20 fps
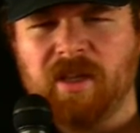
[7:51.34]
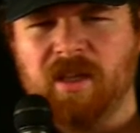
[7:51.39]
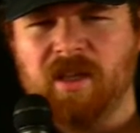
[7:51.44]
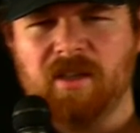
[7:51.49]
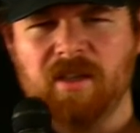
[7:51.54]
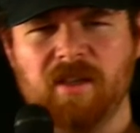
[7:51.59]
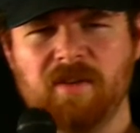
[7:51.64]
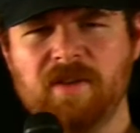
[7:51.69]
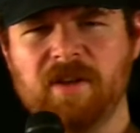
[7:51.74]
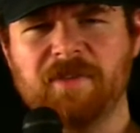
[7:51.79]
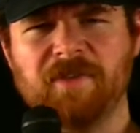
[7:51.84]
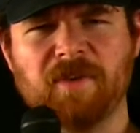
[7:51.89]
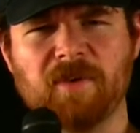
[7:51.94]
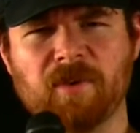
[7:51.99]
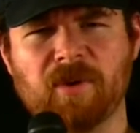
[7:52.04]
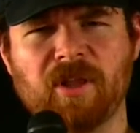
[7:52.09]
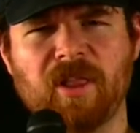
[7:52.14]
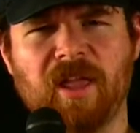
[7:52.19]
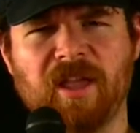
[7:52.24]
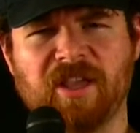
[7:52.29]
Even if you
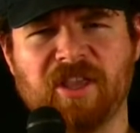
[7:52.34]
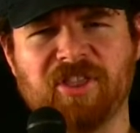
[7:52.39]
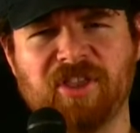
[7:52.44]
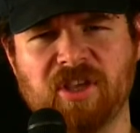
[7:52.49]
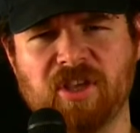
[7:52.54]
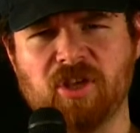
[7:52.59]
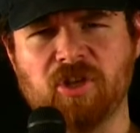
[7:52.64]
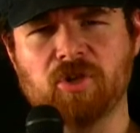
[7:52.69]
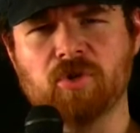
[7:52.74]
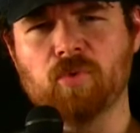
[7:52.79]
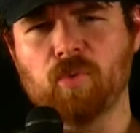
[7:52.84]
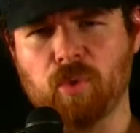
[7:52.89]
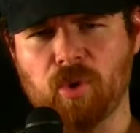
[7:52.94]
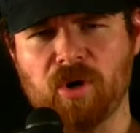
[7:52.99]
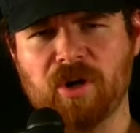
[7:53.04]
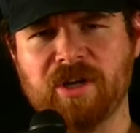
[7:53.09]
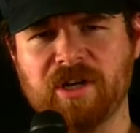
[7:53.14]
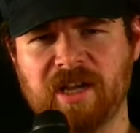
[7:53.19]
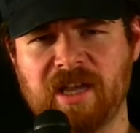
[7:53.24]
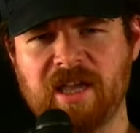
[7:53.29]
were, thinking you
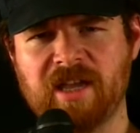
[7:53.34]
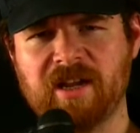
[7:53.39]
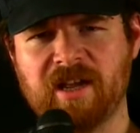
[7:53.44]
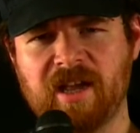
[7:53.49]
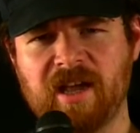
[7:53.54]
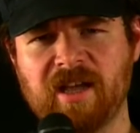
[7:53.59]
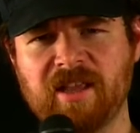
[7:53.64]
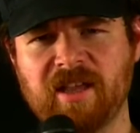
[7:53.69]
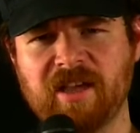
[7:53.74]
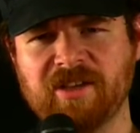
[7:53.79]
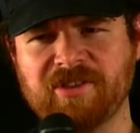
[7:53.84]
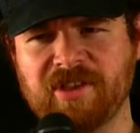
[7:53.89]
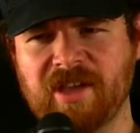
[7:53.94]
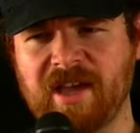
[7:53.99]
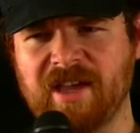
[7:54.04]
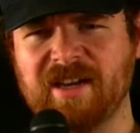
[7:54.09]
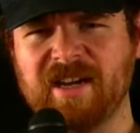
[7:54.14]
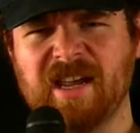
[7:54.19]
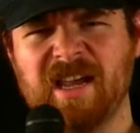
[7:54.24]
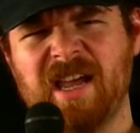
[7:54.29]
were going to get a guy like
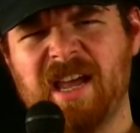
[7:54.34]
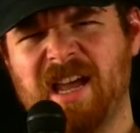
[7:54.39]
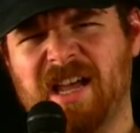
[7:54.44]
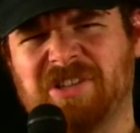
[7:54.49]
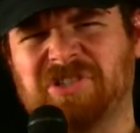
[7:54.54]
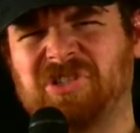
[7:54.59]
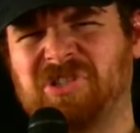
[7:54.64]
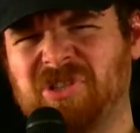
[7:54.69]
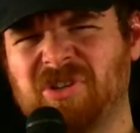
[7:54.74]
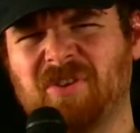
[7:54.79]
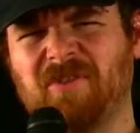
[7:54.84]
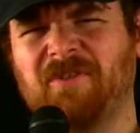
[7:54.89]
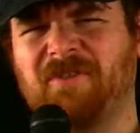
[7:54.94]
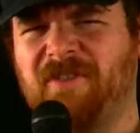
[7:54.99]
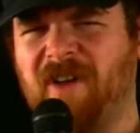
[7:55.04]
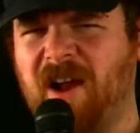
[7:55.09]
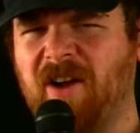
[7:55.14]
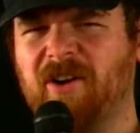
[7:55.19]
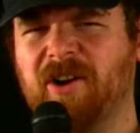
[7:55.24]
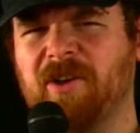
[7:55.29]
that, it's still
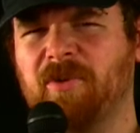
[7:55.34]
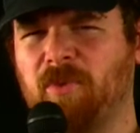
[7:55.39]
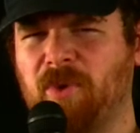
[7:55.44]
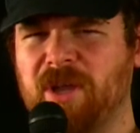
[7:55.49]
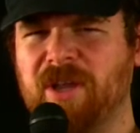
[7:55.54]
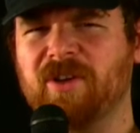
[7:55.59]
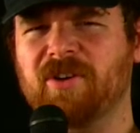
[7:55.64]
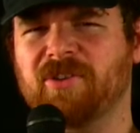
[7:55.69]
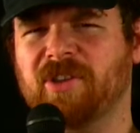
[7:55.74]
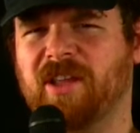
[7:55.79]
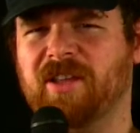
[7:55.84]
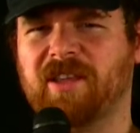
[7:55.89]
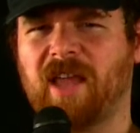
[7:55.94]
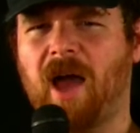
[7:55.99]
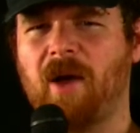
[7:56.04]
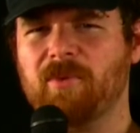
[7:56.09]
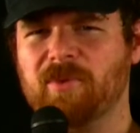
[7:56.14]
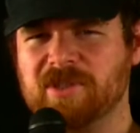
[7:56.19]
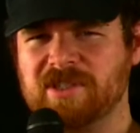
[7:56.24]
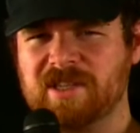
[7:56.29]
very weird
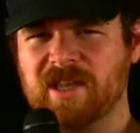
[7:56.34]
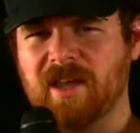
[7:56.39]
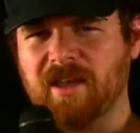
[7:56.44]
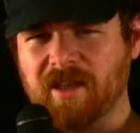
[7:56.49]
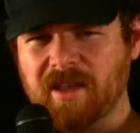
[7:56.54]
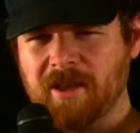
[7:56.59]
that was,